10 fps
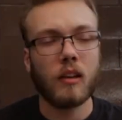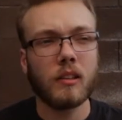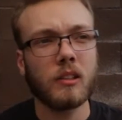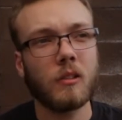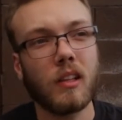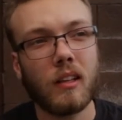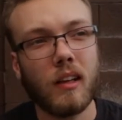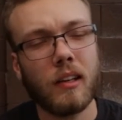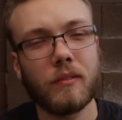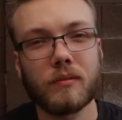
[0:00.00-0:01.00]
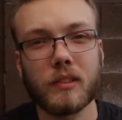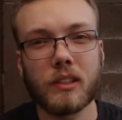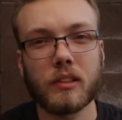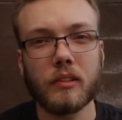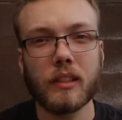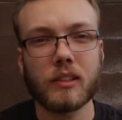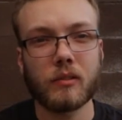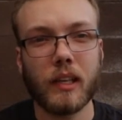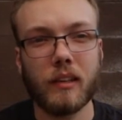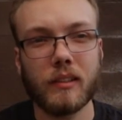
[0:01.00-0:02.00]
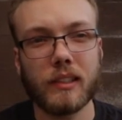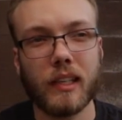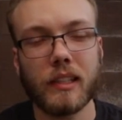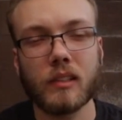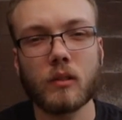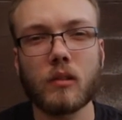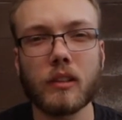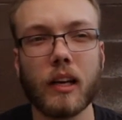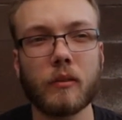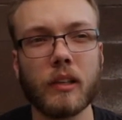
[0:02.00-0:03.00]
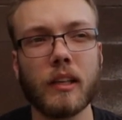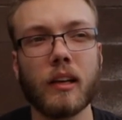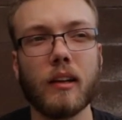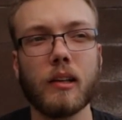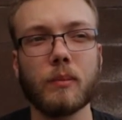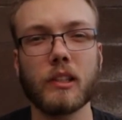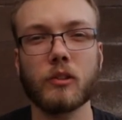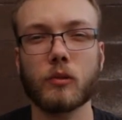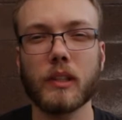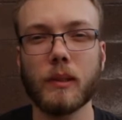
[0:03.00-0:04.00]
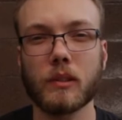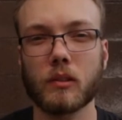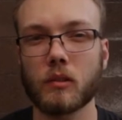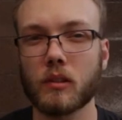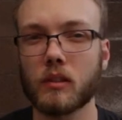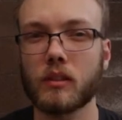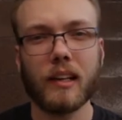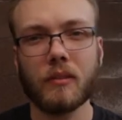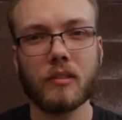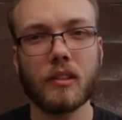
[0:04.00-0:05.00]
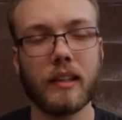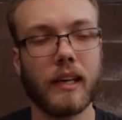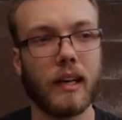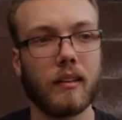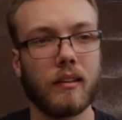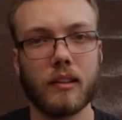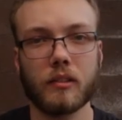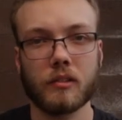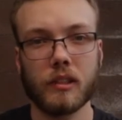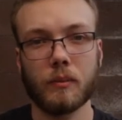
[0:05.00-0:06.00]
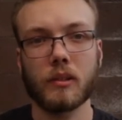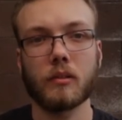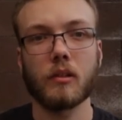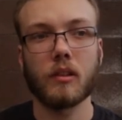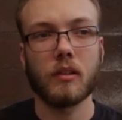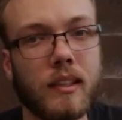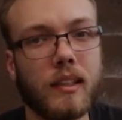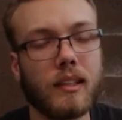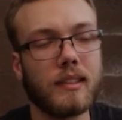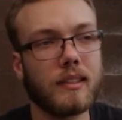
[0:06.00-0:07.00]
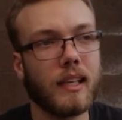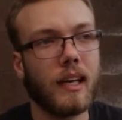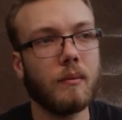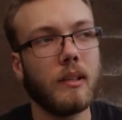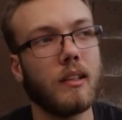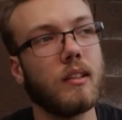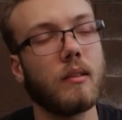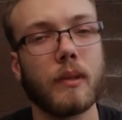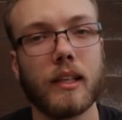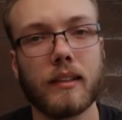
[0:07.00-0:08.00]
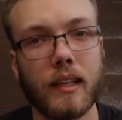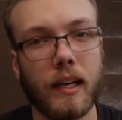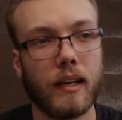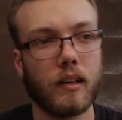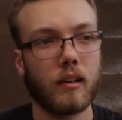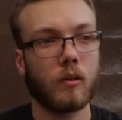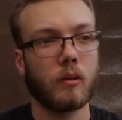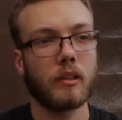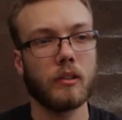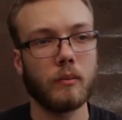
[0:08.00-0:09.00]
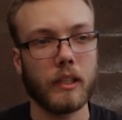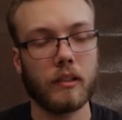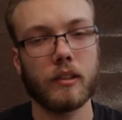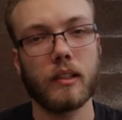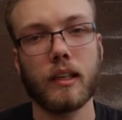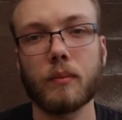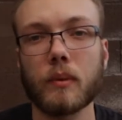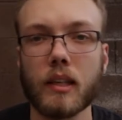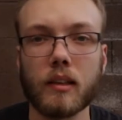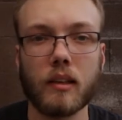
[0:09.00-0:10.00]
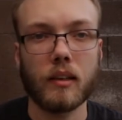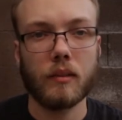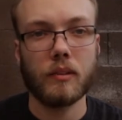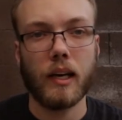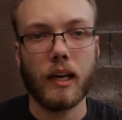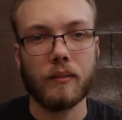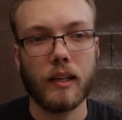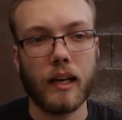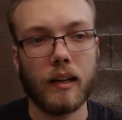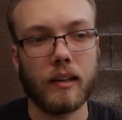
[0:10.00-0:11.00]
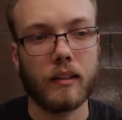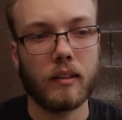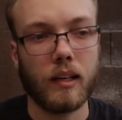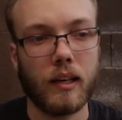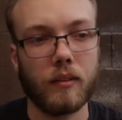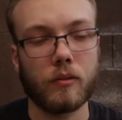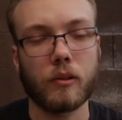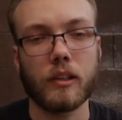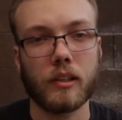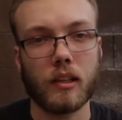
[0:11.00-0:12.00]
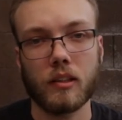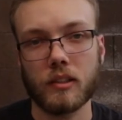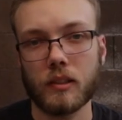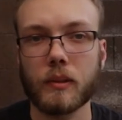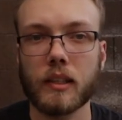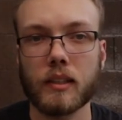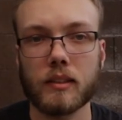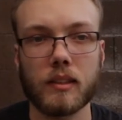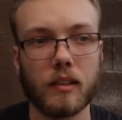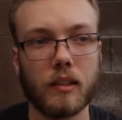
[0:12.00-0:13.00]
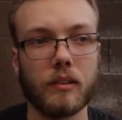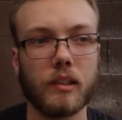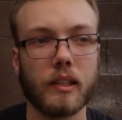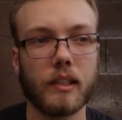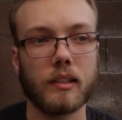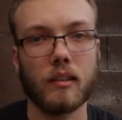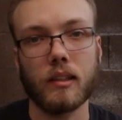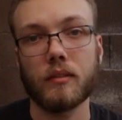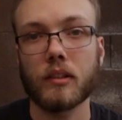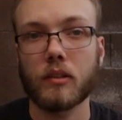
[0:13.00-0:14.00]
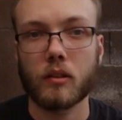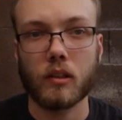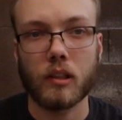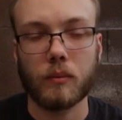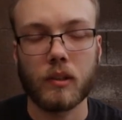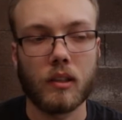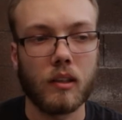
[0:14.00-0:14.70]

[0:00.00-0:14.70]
Also, a lot of students when I was in high school got really caught up in their dream schools. I never really had a dream school. It does sadden me a little bit that according to my current life plan, I'll never have that 4-year college experience. I'll never get to live in a dorm.